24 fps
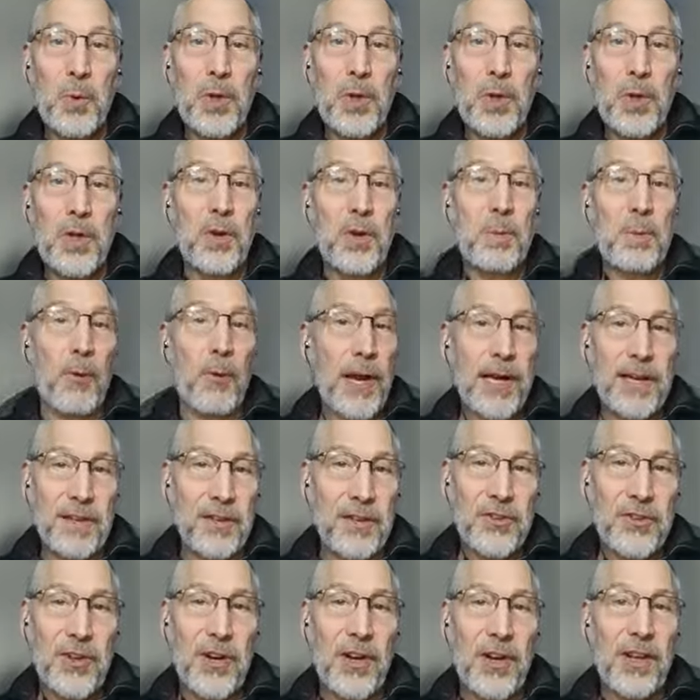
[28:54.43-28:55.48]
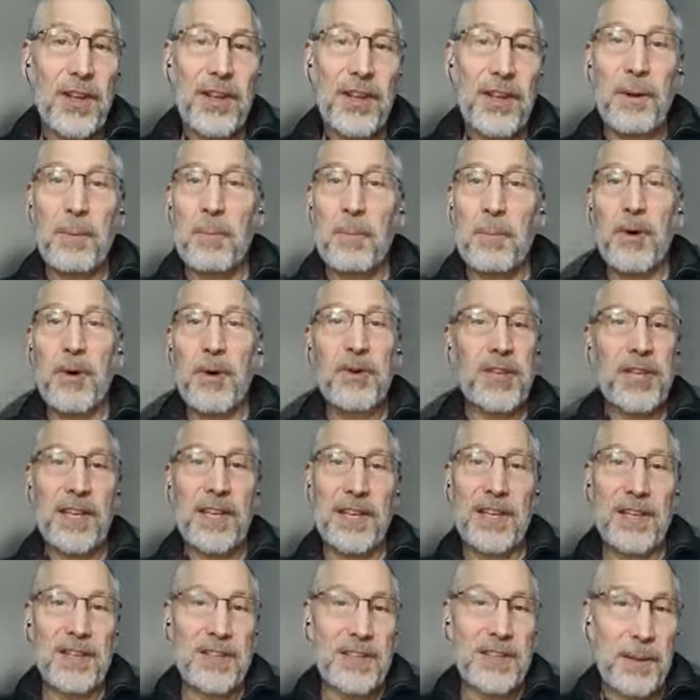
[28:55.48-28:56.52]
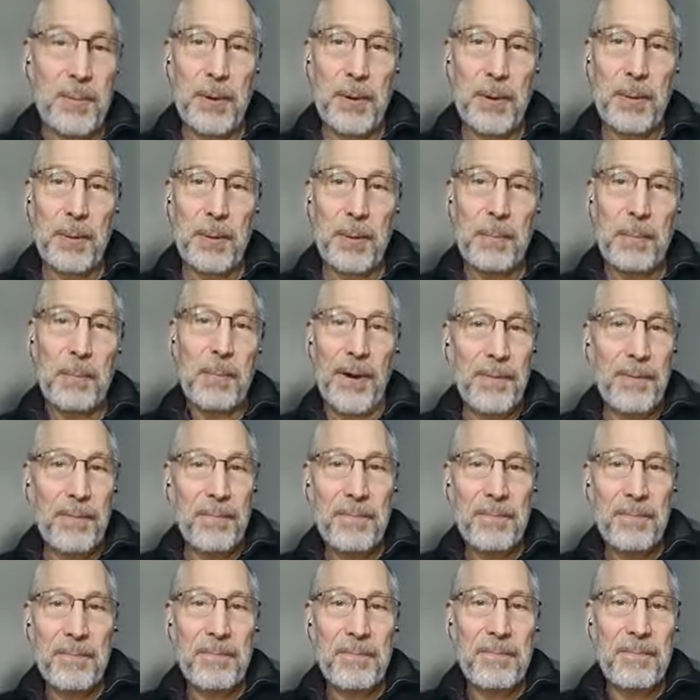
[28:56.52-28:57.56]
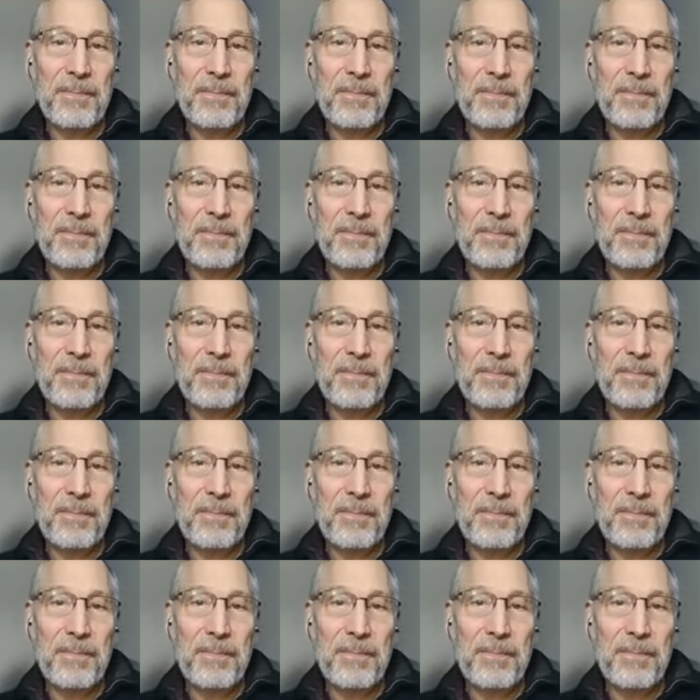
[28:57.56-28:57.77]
We could be breaking the shell and emerging into something better,